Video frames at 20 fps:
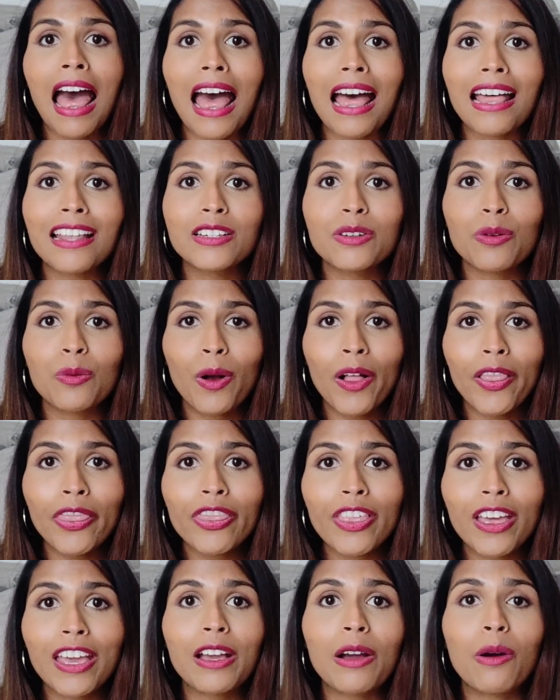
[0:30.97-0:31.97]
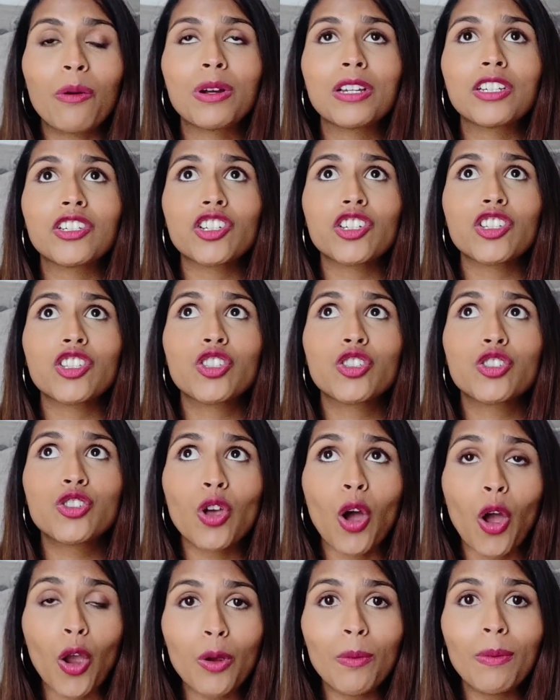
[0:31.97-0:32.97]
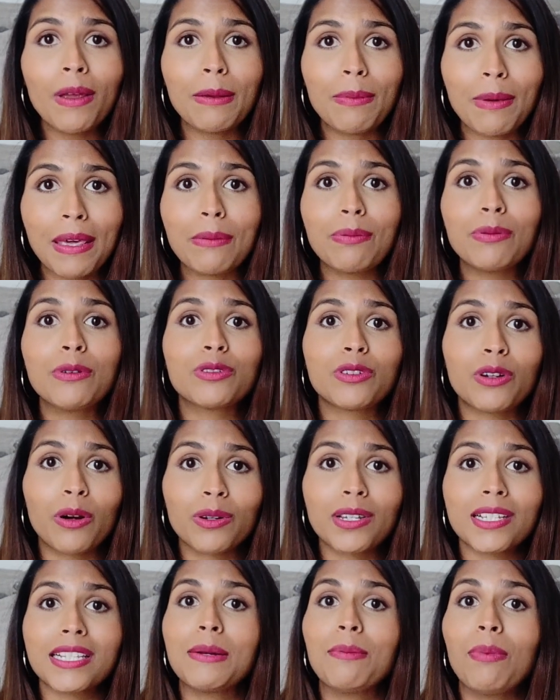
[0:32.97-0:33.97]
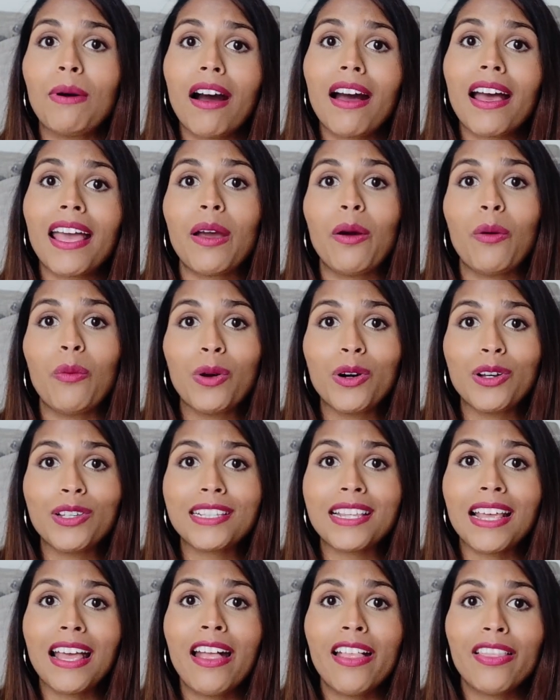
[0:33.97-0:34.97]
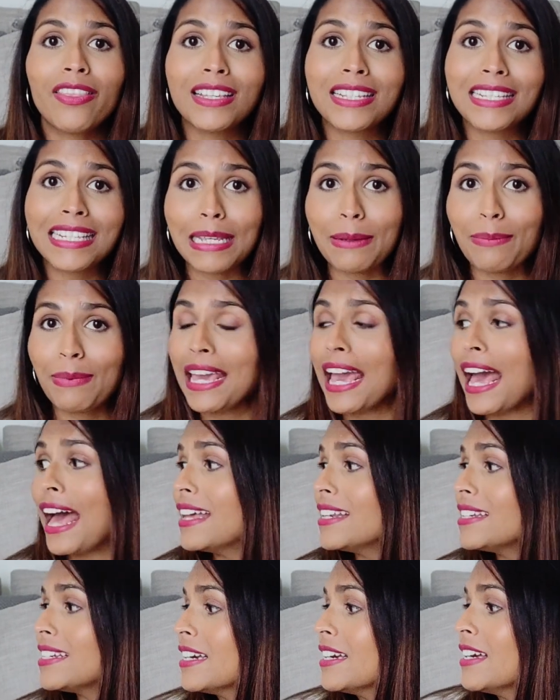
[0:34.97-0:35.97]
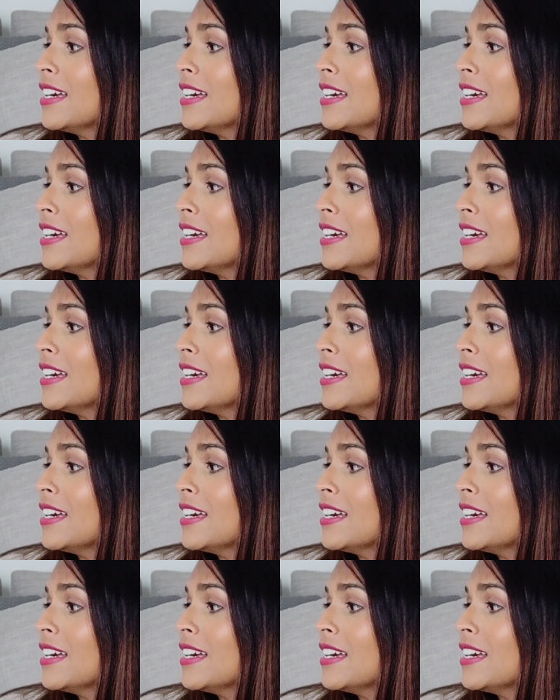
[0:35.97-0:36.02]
and one thing which so many people told us to buy was the sleepy head.